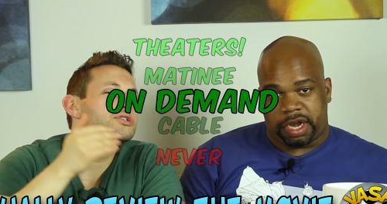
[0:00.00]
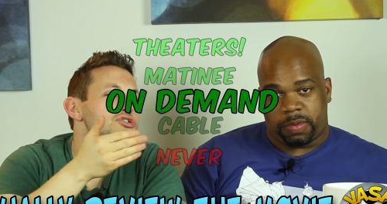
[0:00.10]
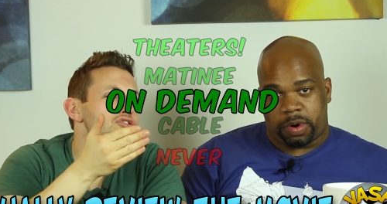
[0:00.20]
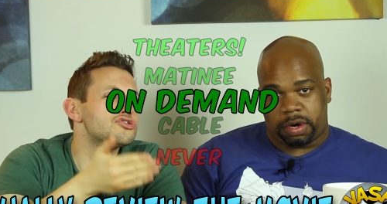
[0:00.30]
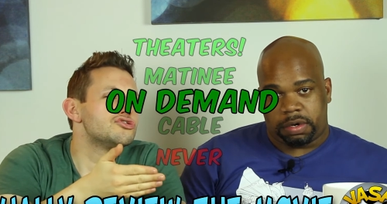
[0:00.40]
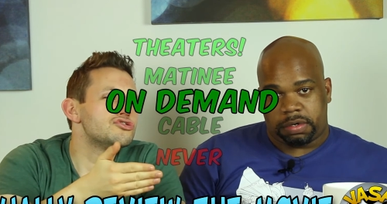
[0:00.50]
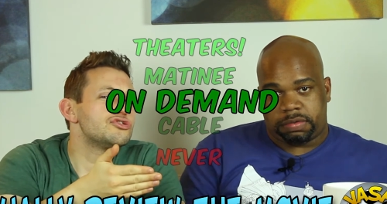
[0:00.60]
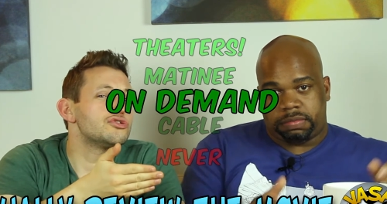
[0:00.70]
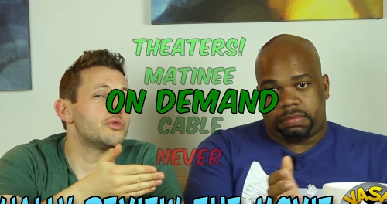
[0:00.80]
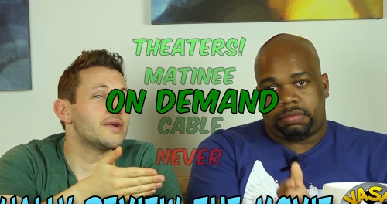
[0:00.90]
Speaker 1: anymore.
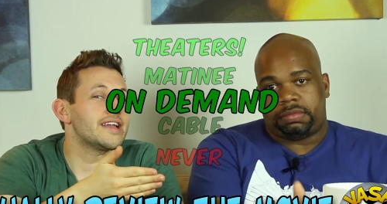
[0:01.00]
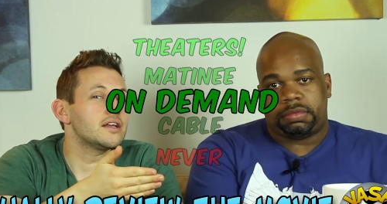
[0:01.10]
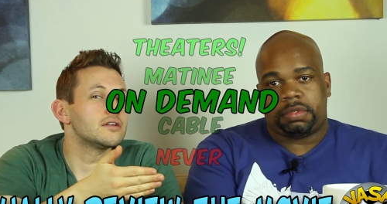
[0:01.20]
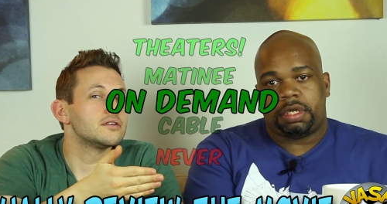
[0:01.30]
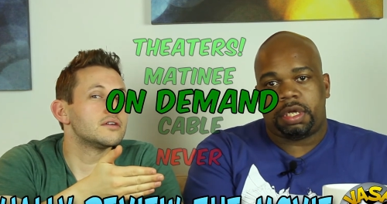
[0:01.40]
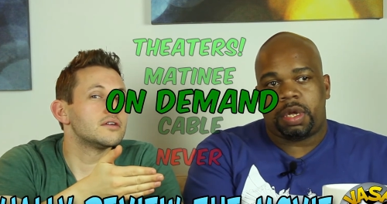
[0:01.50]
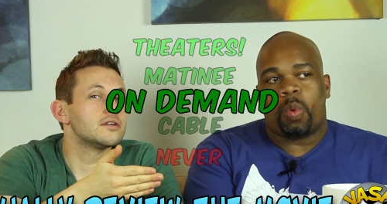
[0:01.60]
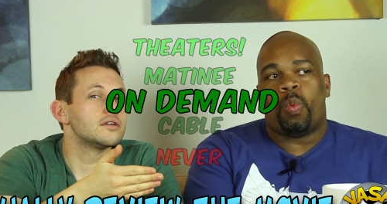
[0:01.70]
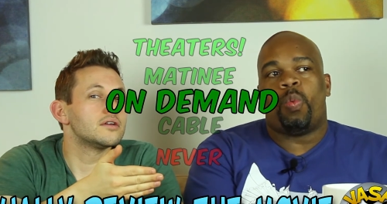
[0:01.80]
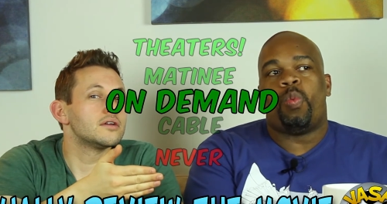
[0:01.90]
So a rating?
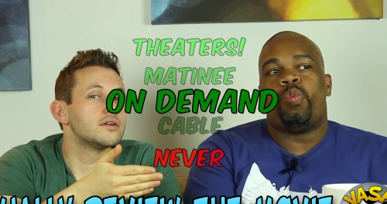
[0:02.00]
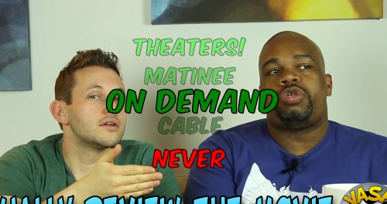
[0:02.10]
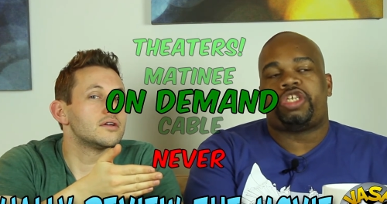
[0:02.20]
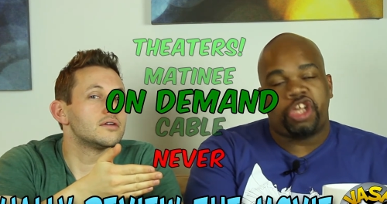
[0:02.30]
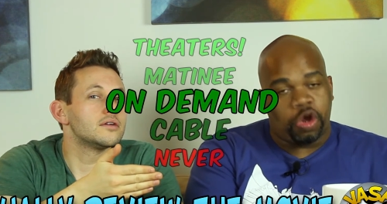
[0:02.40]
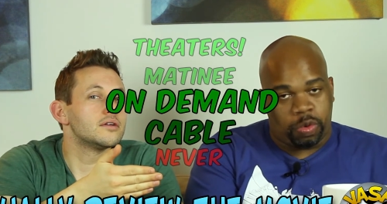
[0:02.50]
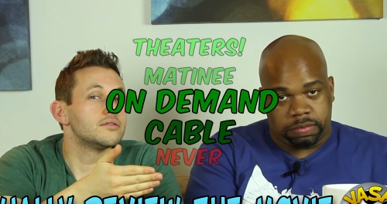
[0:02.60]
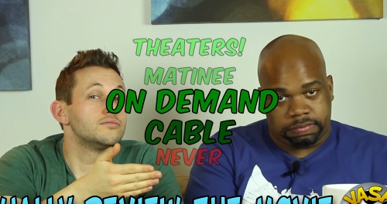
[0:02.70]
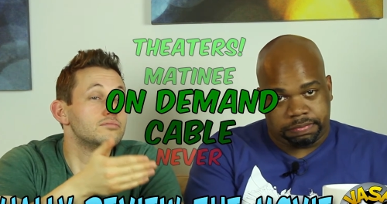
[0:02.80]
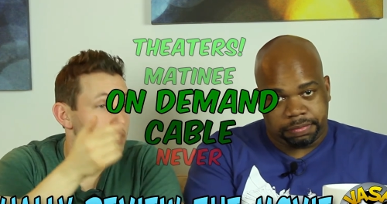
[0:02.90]
Two.
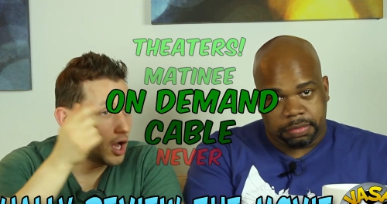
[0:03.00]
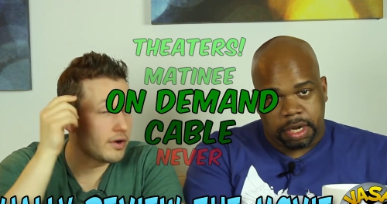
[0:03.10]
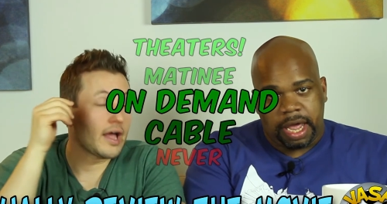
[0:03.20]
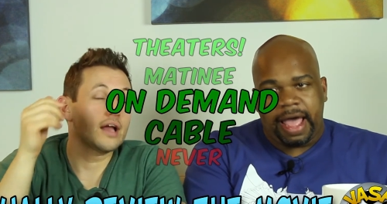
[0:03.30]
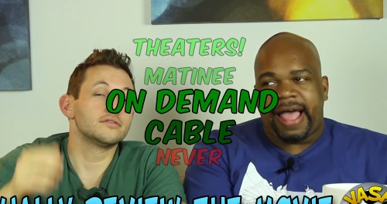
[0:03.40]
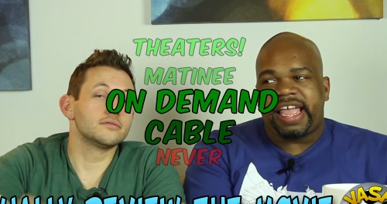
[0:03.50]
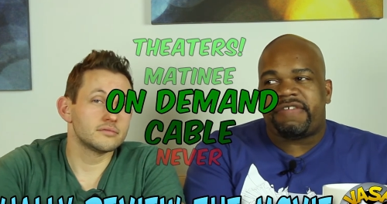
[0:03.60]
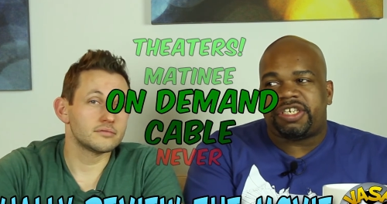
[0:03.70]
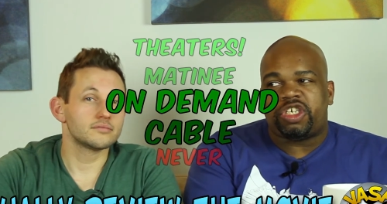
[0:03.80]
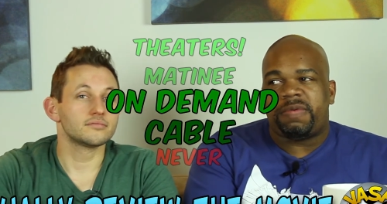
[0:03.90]
Okay. I gave
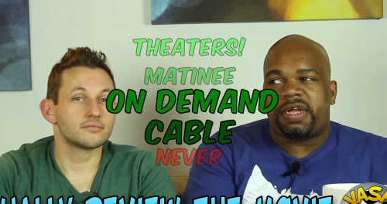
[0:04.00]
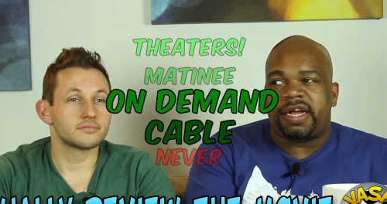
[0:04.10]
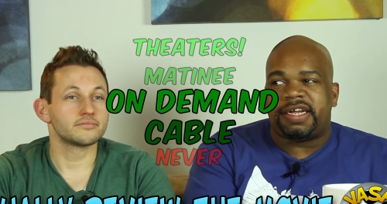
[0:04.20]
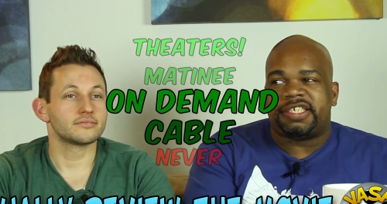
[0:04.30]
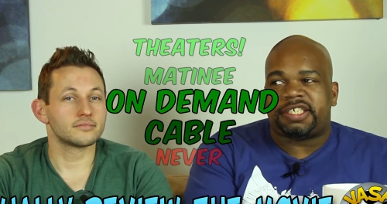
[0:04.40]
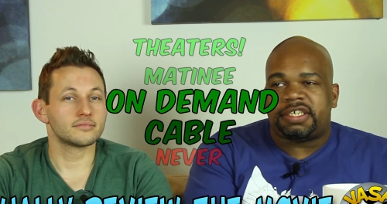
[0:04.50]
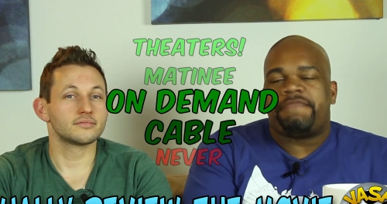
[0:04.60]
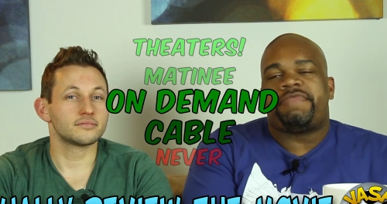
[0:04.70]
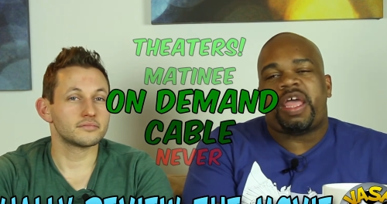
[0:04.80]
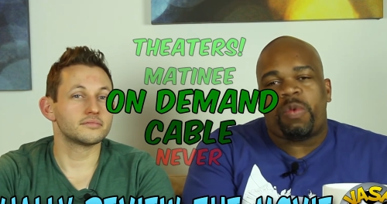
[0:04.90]
it a two because
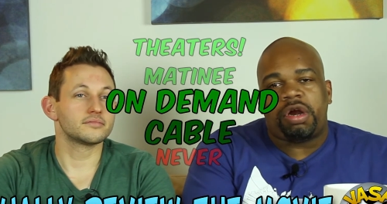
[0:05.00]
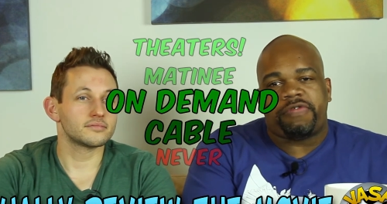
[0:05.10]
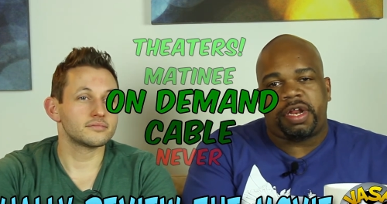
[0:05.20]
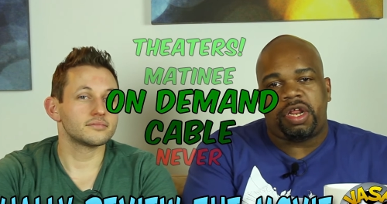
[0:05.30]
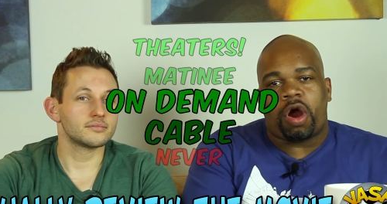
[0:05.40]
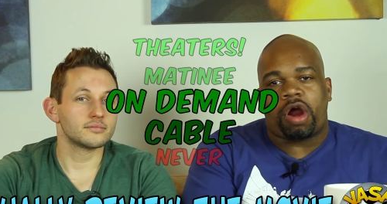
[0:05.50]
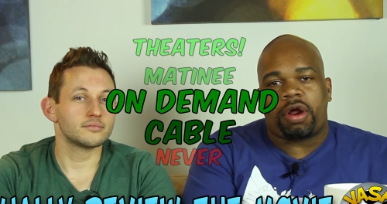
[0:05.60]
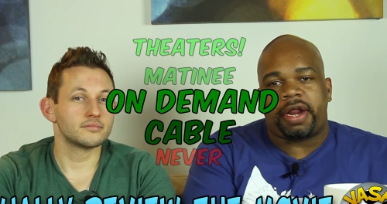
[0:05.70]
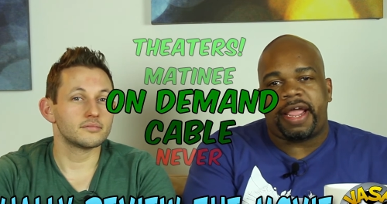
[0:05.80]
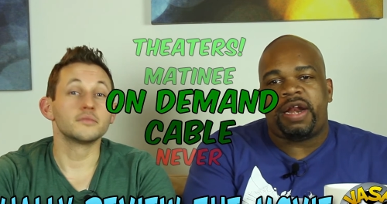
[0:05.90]
they worked really hard
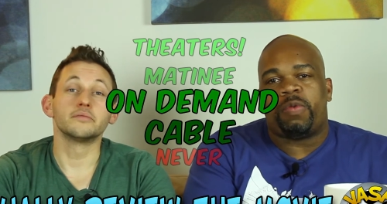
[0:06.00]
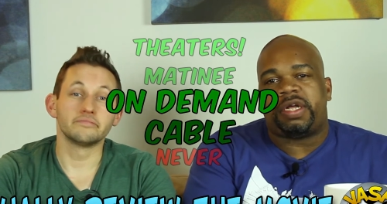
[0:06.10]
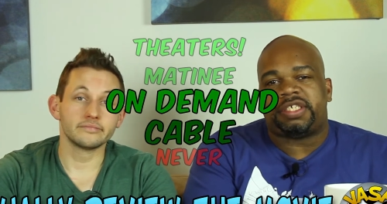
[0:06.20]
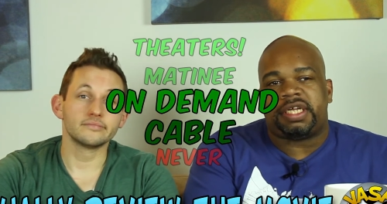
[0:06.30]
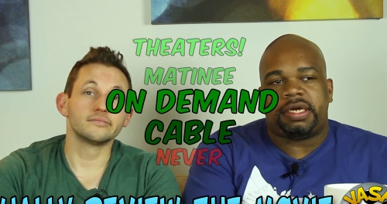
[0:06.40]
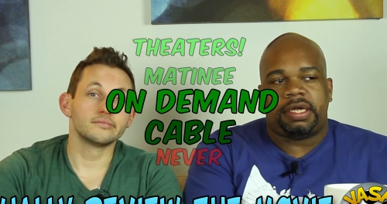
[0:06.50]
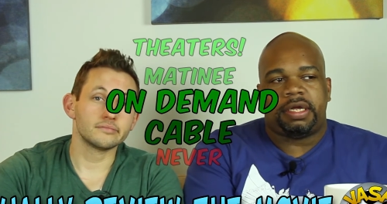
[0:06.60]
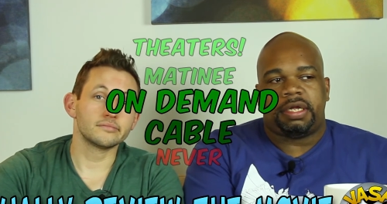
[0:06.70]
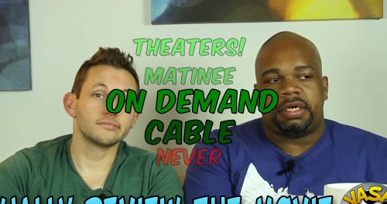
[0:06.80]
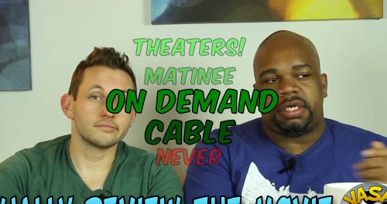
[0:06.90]
on it, and it wasn't
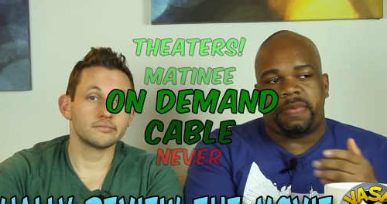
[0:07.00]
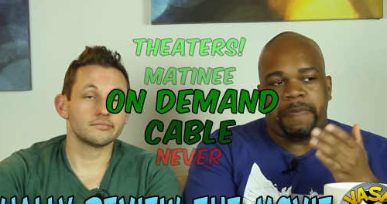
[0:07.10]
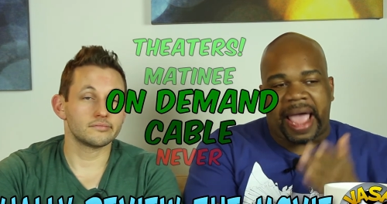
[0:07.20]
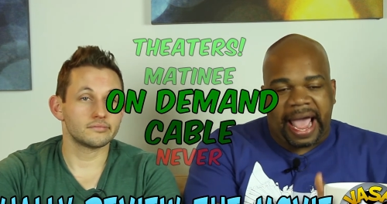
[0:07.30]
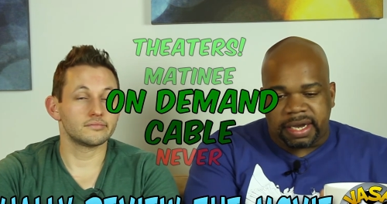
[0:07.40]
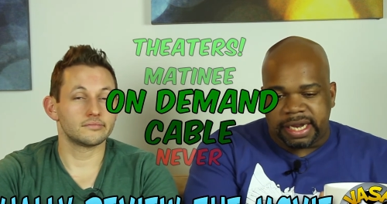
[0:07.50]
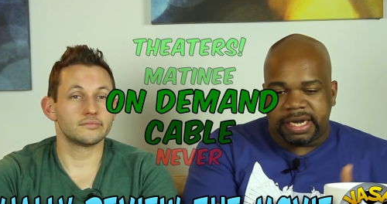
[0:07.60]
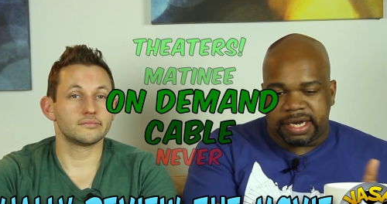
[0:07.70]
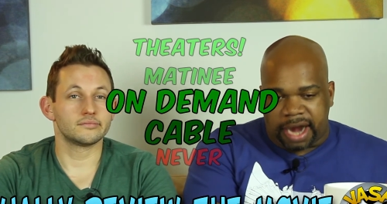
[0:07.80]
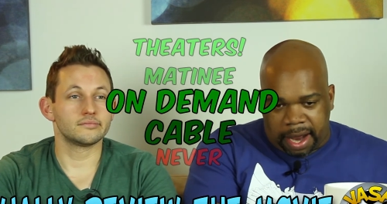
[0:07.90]
badly
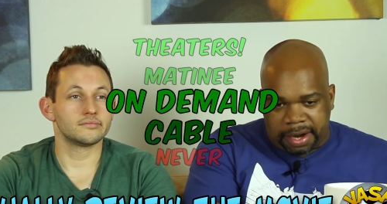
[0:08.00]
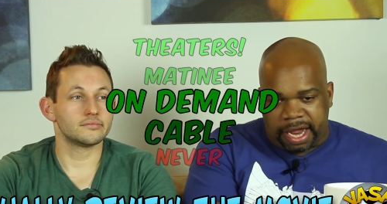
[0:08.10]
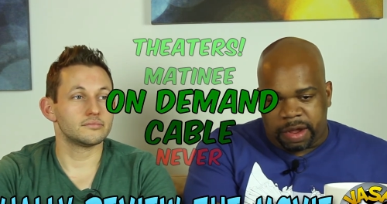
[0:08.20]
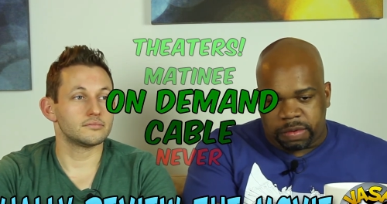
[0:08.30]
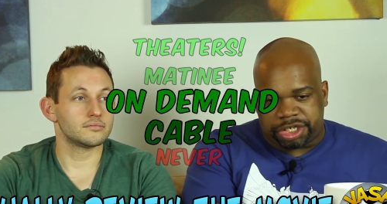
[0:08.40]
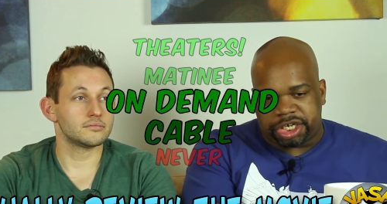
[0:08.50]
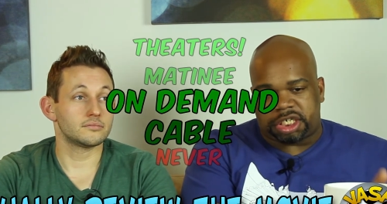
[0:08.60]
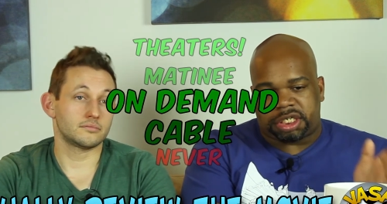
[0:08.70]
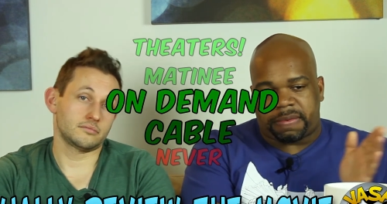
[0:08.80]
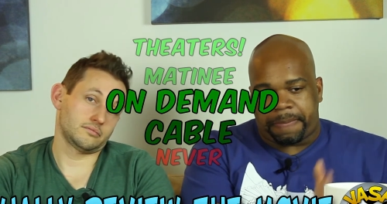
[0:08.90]
done. It was
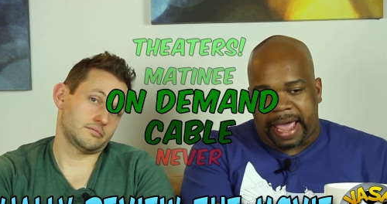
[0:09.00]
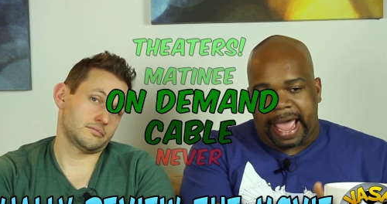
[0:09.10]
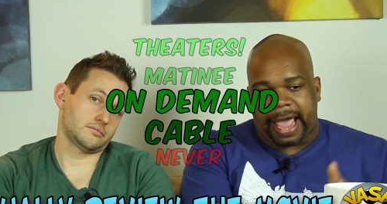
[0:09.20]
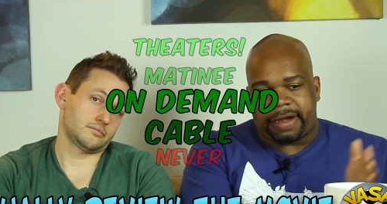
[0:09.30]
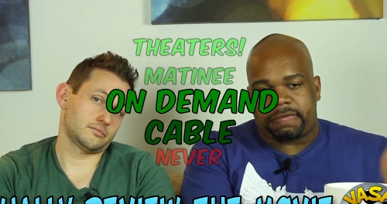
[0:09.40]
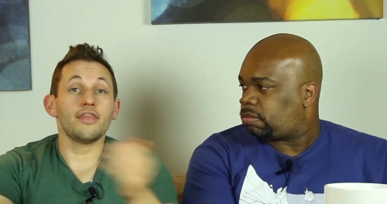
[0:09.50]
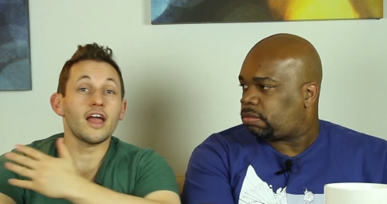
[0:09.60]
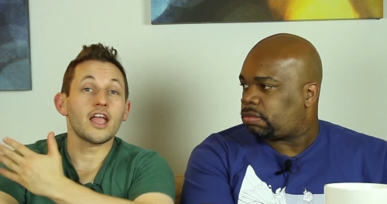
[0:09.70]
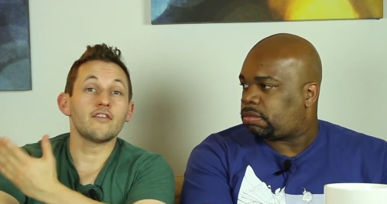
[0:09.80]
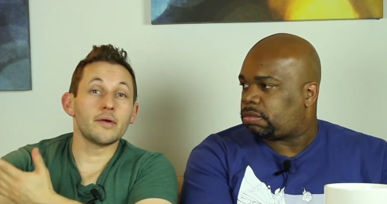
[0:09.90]
just bad.
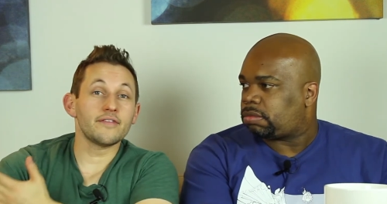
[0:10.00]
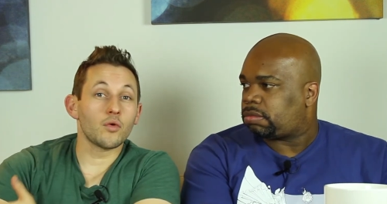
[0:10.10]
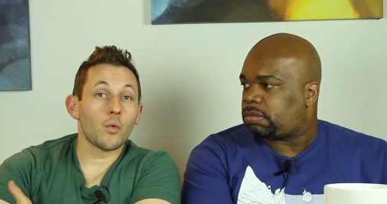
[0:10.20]
Thank you everybody for